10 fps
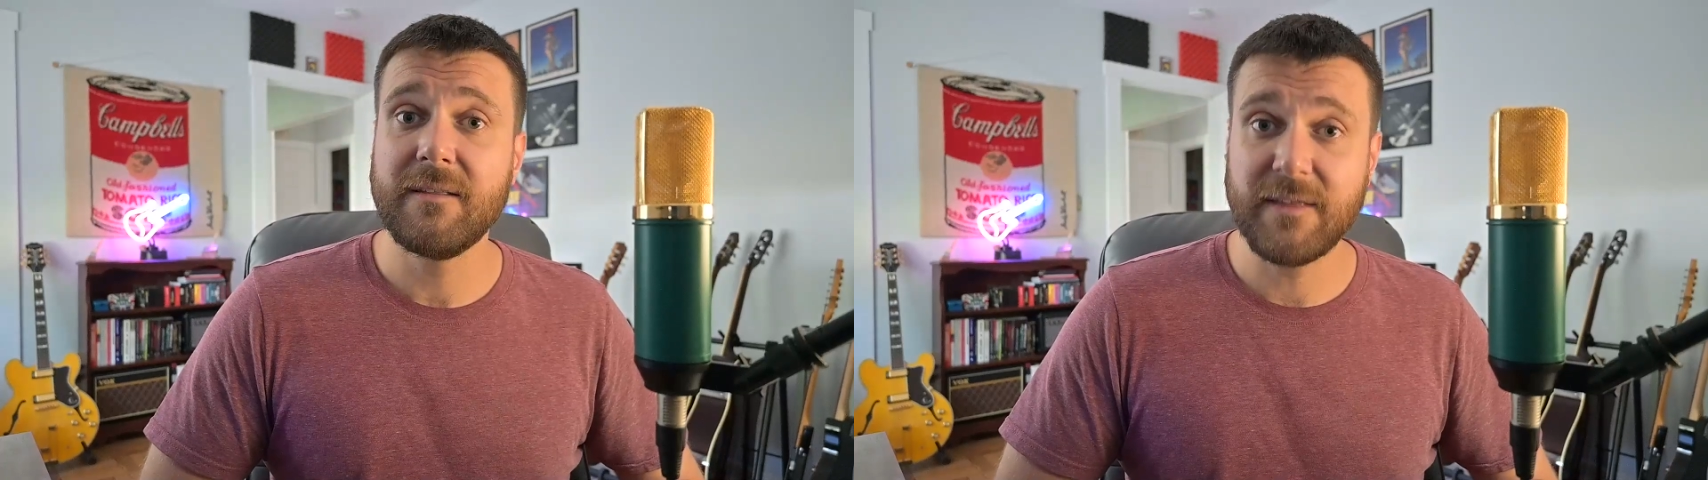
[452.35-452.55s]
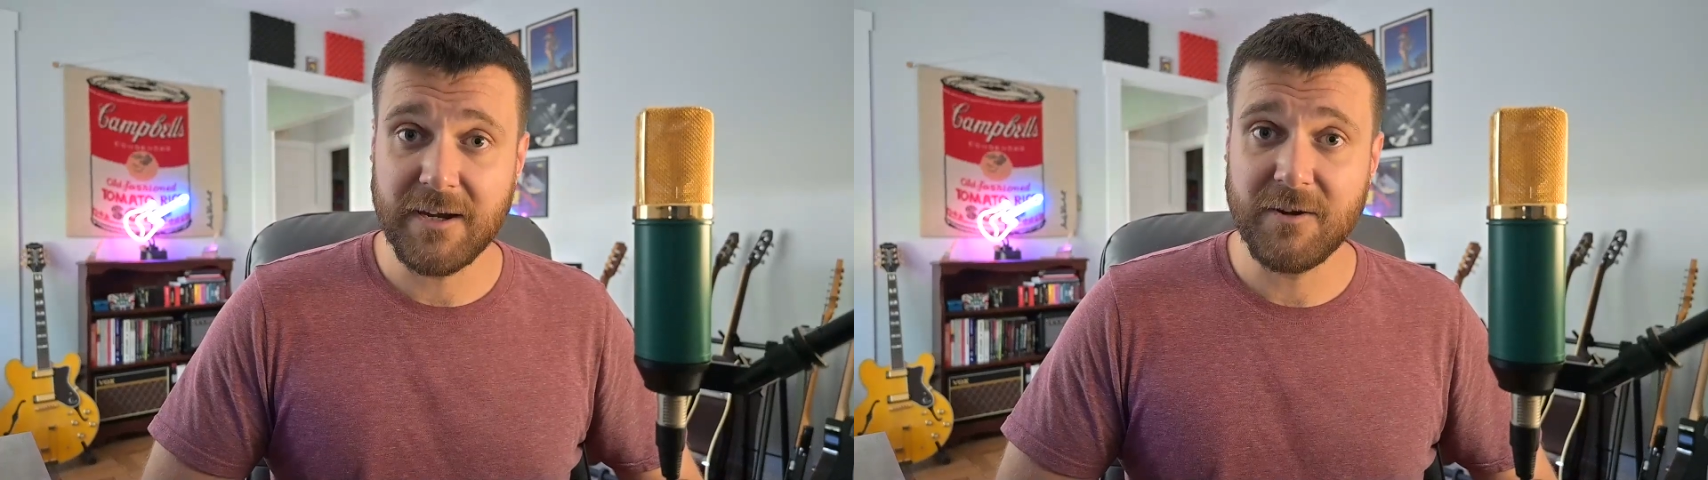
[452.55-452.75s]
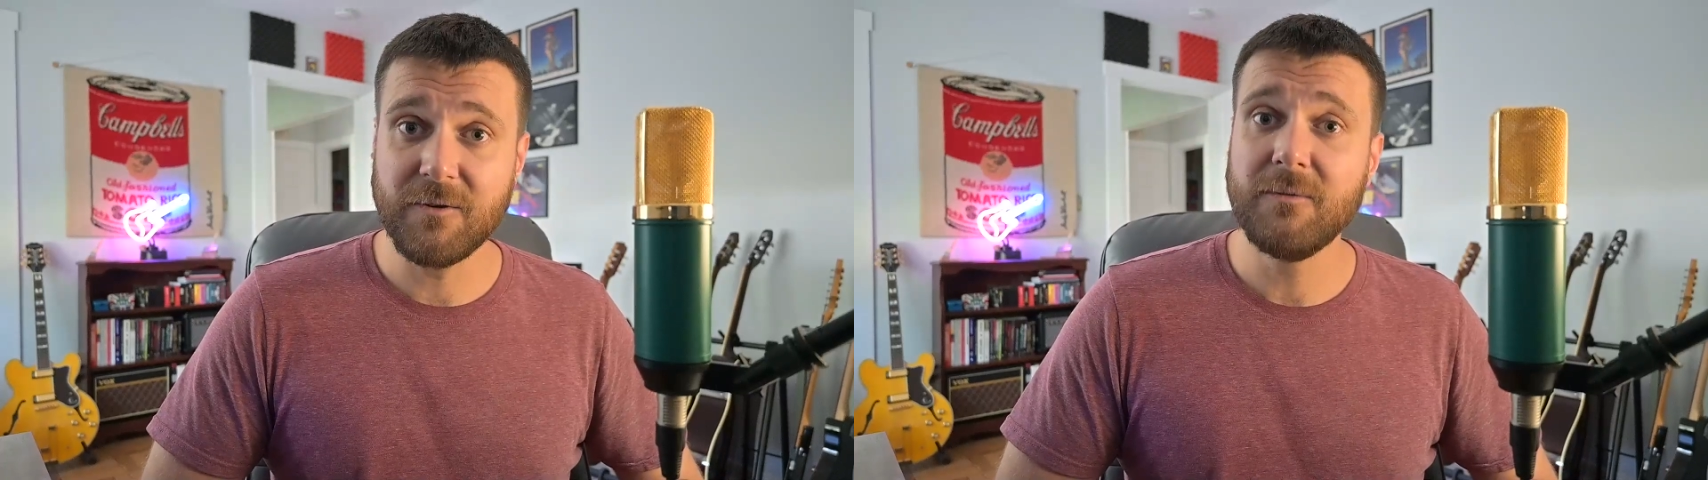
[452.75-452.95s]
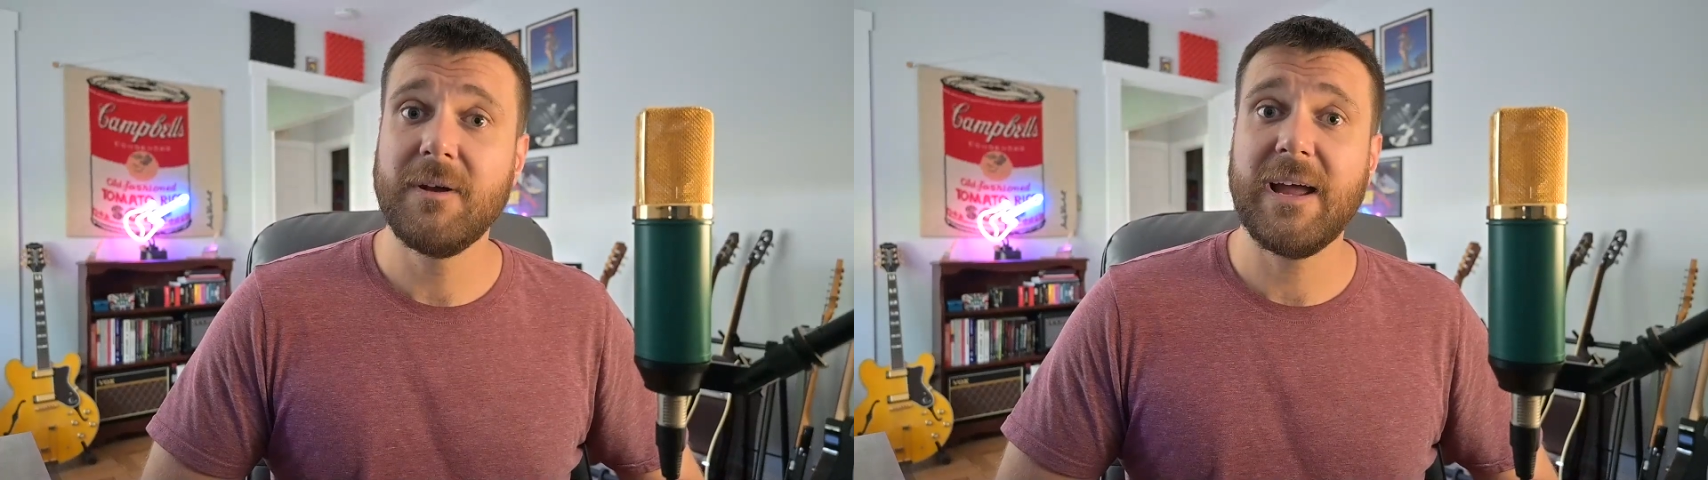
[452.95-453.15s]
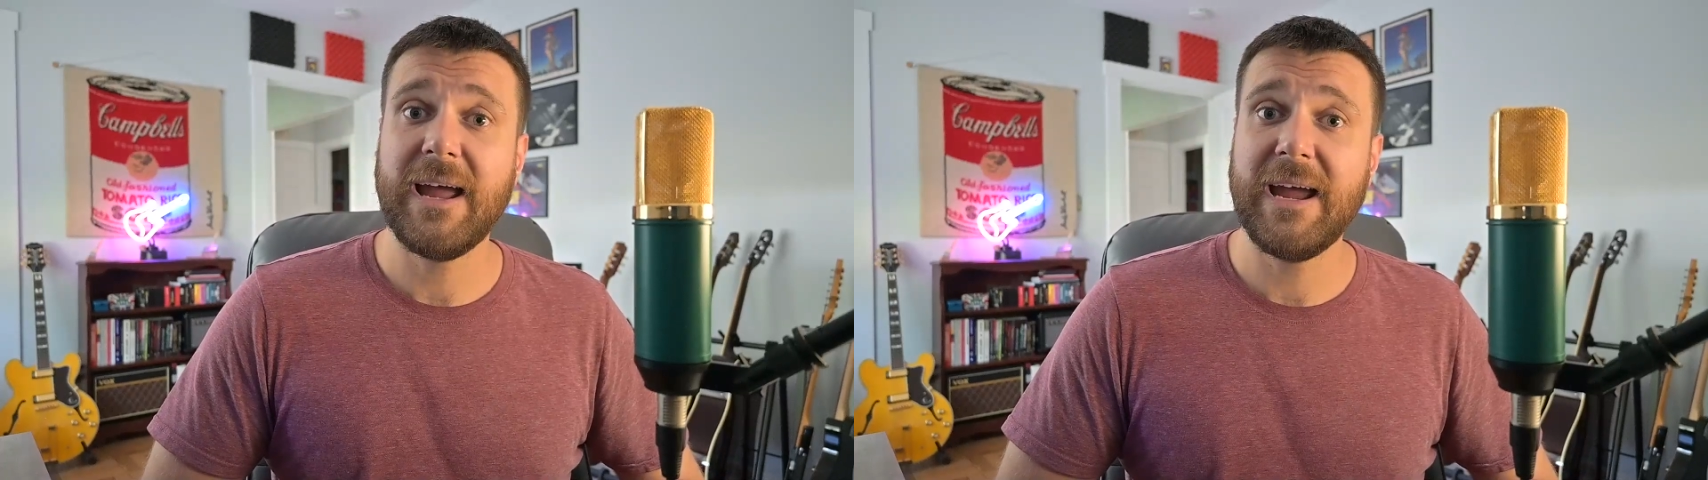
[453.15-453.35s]
Thank you,
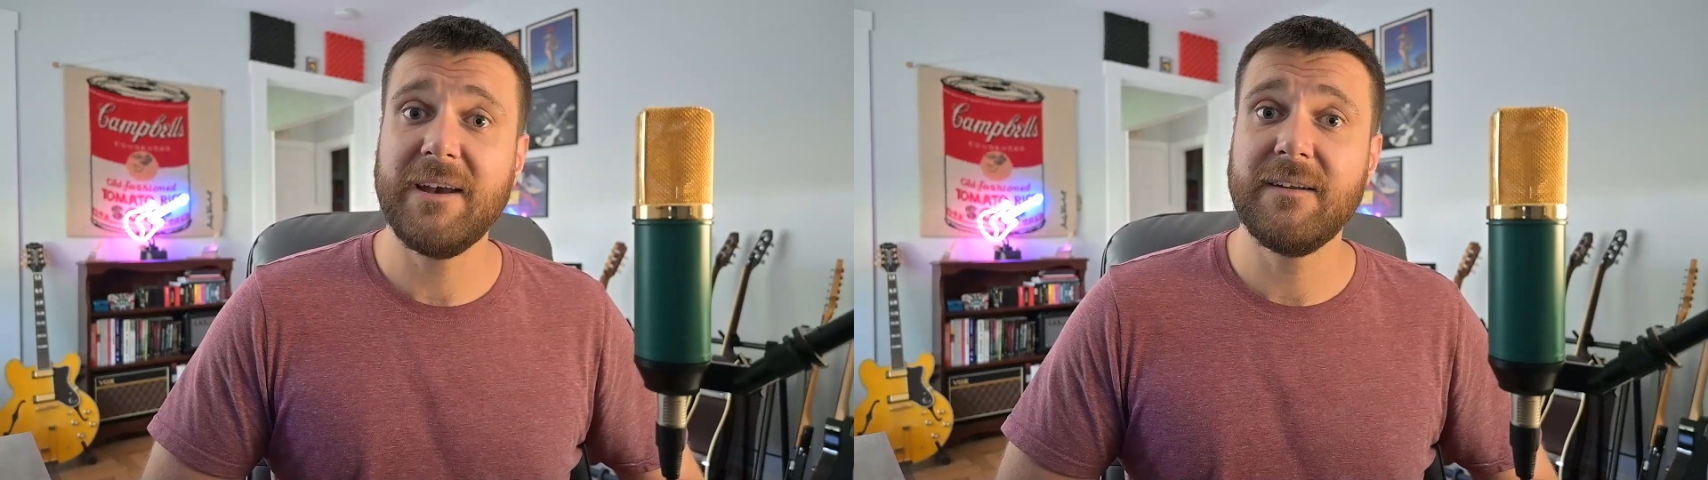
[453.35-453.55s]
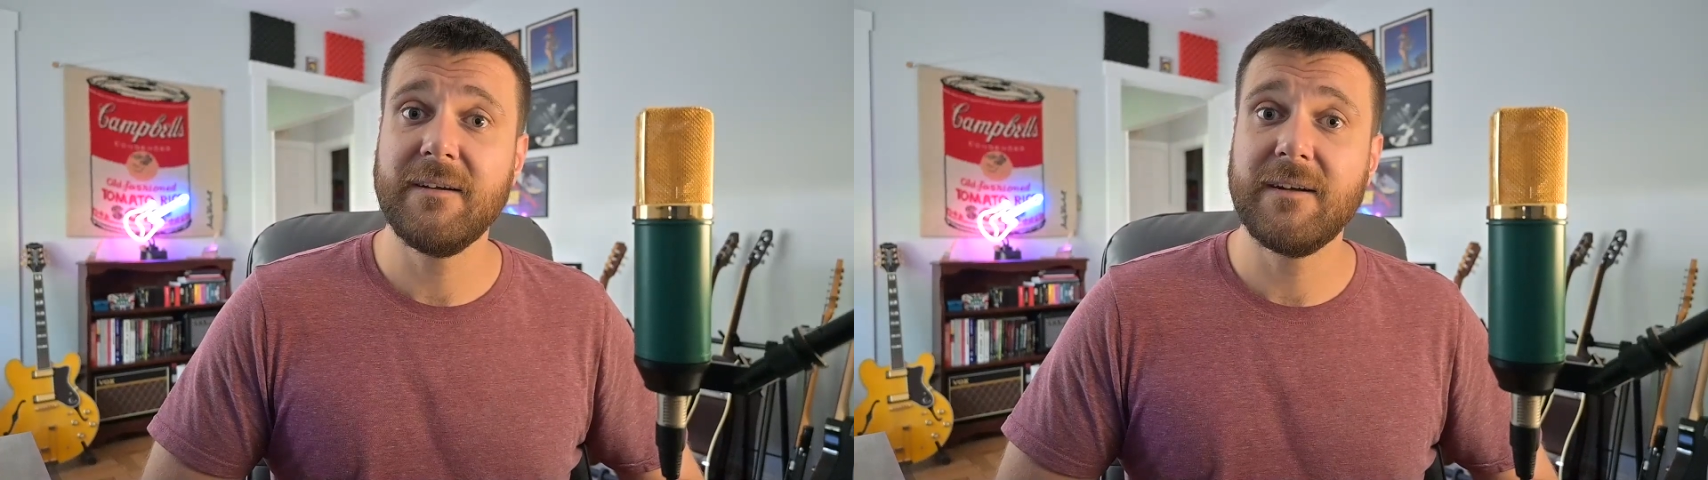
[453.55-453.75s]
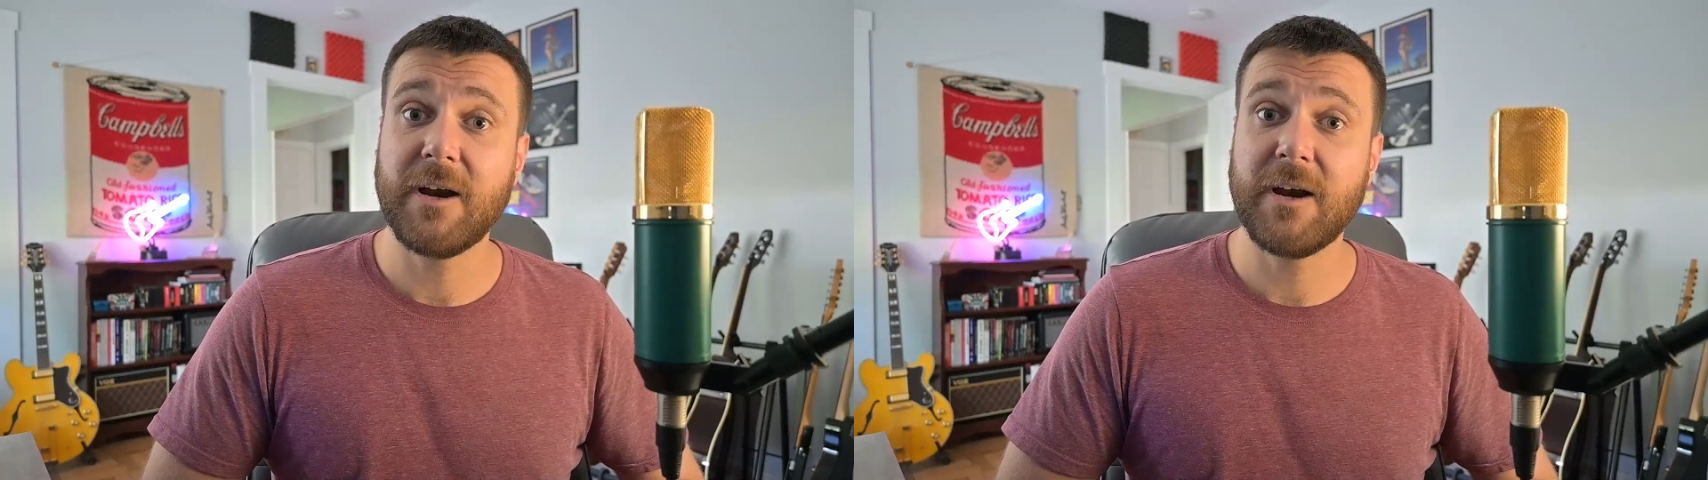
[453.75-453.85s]
and